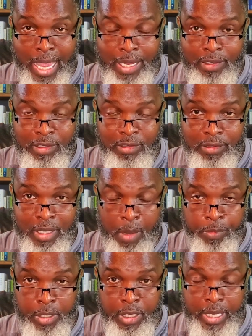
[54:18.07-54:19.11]
is
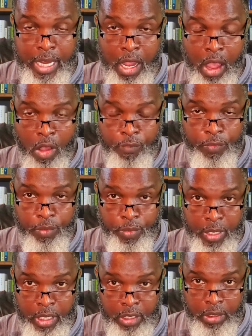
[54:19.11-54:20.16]
accepting their
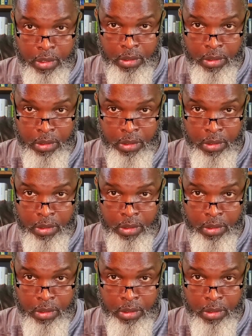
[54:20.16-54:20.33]
offering.